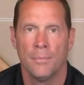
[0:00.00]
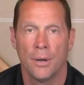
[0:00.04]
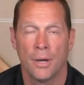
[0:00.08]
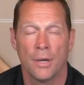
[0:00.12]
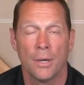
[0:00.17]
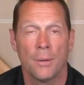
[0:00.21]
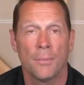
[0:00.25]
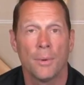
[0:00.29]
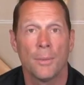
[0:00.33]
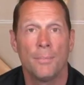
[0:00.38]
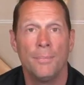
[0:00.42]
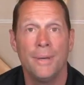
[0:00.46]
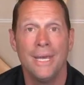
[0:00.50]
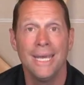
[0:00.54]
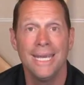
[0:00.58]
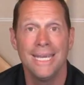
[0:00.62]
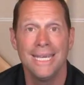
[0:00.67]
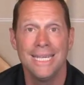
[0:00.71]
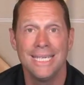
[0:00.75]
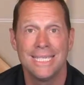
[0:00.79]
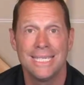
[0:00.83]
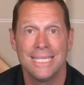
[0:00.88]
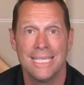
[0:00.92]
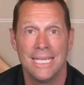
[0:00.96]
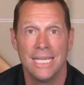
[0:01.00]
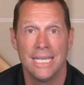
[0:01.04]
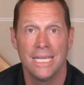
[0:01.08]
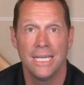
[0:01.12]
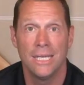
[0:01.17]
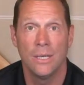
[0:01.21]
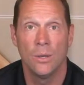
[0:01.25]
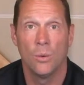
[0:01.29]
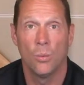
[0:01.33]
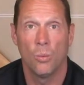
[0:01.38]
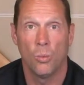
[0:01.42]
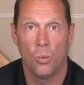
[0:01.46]
Part number P E
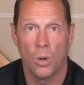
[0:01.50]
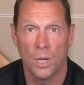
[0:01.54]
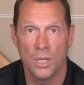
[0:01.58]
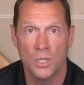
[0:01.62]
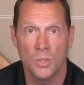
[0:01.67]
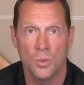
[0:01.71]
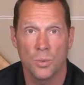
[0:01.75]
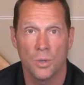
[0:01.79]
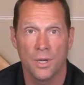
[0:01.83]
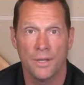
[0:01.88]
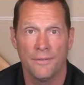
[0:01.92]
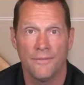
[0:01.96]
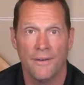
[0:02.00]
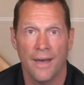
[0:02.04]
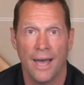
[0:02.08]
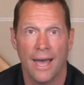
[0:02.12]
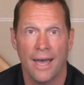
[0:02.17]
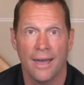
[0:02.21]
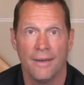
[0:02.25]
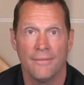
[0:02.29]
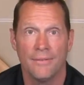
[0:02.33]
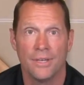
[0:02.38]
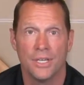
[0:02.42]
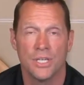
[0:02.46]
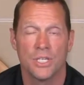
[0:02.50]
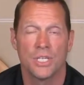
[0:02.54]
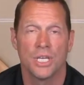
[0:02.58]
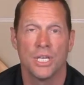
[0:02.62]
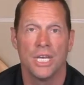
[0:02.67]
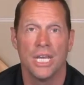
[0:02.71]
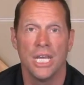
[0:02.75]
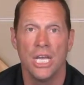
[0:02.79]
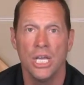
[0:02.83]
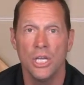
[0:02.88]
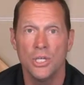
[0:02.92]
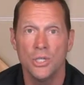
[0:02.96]
C one twenty-five is
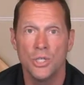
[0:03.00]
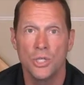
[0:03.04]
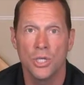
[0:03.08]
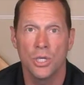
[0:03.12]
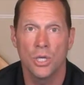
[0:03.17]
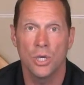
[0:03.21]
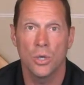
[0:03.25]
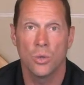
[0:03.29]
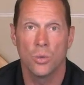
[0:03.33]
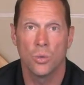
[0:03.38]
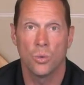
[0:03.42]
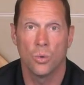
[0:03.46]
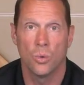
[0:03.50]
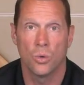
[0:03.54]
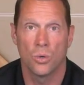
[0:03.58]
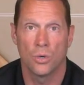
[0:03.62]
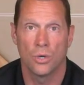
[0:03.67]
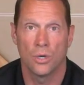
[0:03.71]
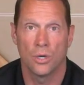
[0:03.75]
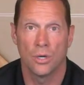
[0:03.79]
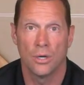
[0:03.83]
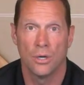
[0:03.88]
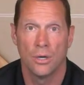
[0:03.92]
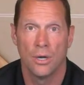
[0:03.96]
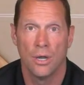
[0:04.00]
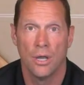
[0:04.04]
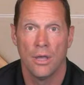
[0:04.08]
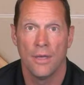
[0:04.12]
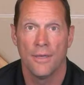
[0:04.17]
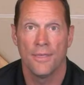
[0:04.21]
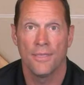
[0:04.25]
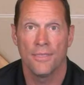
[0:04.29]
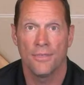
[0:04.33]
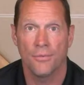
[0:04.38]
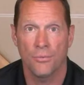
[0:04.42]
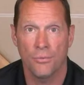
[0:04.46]
an inch and a quarter
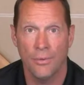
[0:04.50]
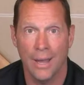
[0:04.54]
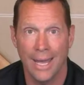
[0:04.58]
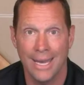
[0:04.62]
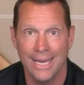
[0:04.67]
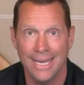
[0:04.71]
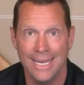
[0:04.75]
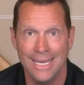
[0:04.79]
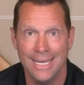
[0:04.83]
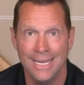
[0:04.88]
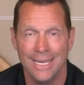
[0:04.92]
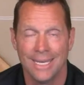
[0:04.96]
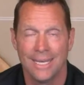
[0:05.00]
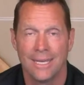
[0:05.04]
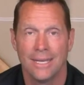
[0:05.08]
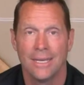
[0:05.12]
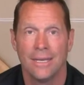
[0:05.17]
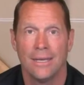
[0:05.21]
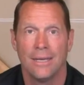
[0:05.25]
threaded